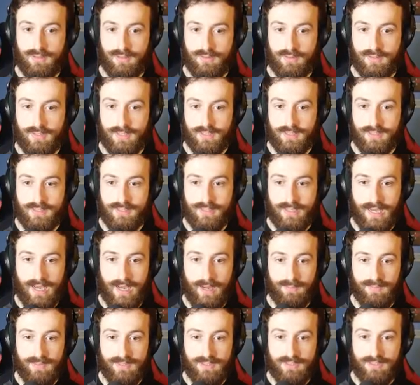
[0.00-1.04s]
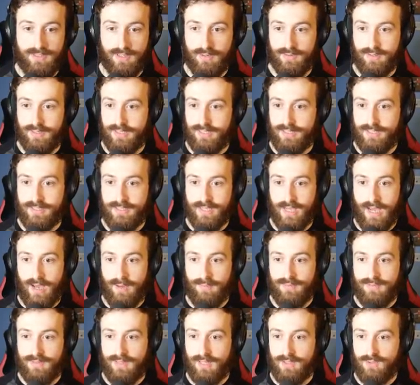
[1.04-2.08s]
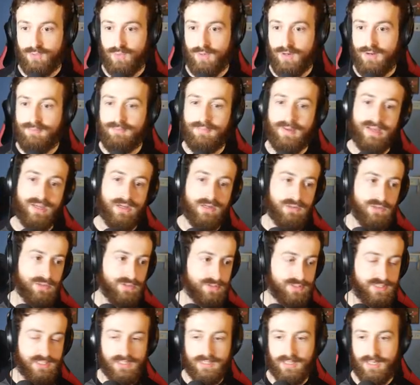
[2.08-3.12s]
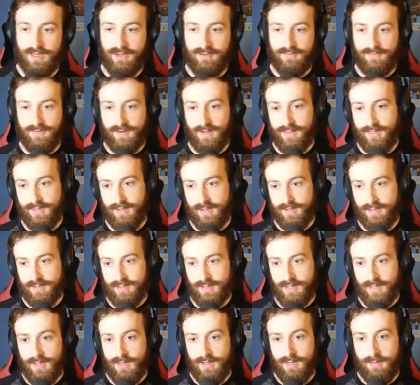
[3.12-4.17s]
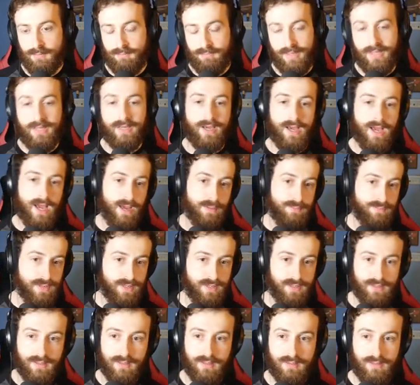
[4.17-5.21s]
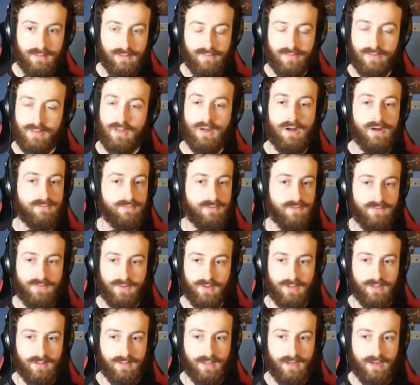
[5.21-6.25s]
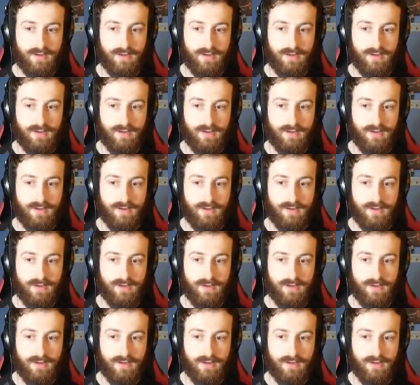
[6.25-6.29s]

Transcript: Don't get zapped, don't get zapped. That's one of my goals in life, I think. Be happy, live a long, fulfilling